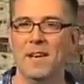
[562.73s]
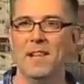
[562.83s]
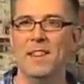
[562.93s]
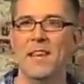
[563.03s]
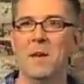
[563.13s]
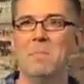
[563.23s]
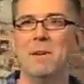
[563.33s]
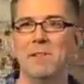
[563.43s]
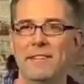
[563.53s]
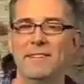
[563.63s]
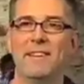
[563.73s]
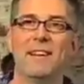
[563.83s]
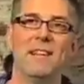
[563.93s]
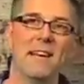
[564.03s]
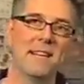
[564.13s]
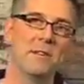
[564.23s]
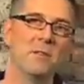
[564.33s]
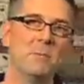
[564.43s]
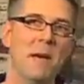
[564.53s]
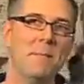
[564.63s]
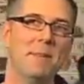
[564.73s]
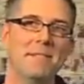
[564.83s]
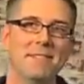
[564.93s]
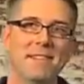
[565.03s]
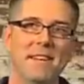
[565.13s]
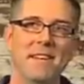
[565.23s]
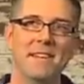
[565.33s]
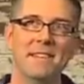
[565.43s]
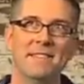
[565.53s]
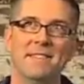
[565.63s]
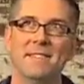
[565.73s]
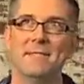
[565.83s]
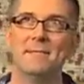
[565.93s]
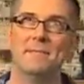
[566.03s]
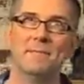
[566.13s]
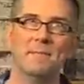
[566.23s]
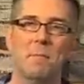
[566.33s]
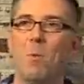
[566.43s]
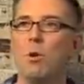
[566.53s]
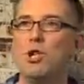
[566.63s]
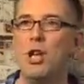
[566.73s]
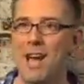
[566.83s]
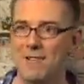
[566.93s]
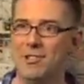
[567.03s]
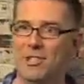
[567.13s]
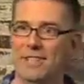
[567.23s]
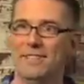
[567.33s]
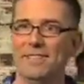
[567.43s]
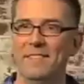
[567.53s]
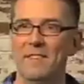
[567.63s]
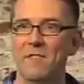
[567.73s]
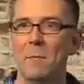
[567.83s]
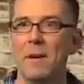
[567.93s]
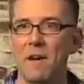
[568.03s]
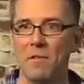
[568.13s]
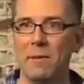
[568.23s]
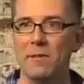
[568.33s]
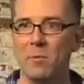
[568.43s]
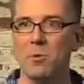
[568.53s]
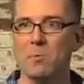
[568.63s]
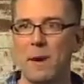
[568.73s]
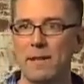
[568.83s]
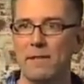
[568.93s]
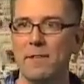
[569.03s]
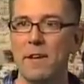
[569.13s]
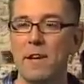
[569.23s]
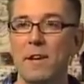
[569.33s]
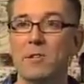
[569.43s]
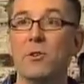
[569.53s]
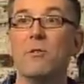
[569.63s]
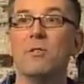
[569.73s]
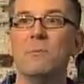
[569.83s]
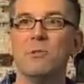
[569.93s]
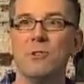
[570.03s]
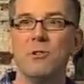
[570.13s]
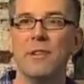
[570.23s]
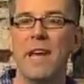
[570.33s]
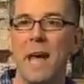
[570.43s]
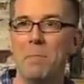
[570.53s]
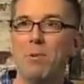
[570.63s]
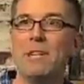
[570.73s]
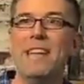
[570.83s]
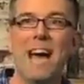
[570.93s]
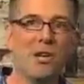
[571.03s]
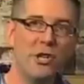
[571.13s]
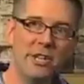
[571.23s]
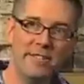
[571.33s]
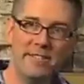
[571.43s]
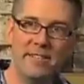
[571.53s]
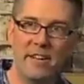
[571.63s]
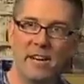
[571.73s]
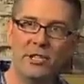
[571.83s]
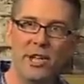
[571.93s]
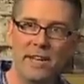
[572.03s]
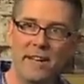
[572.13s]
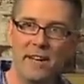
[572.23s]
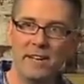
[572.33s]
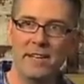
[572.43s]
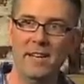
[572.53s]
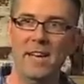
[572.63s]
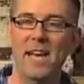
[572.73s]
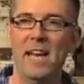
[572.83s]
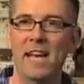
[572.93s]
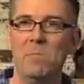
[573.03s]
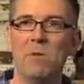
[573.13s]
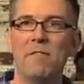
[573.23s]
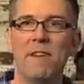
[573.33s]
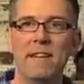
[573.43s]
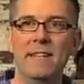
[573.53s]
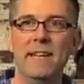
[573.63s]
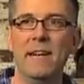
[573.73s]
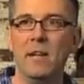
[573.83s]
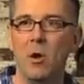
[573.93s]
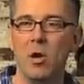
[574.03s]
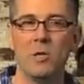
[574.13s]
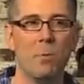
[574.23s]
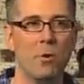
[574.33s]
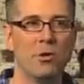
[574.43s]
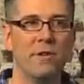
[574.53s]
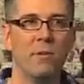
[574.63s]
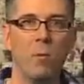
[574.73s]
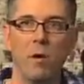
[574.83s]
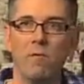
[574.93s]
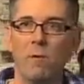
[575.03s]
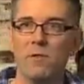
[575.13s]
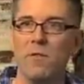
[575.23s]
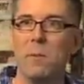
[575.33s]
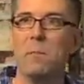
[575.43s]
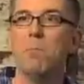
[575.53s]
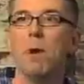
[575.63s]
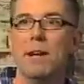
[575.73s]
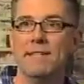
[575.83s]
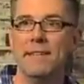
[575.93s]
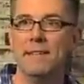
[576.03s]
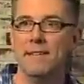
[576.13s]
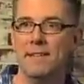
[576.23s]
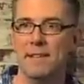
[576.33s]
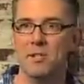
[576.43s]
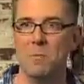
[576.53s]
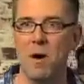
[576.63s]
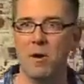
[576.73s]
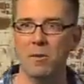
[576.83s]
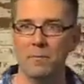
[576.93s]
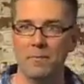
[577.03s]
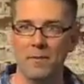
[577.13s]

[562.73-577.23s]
the ability to collect those payments is more challenging from a governmental perspective. So there is most certainly a protectionist agenda in preventing a large portion of the workforce from embracing this model.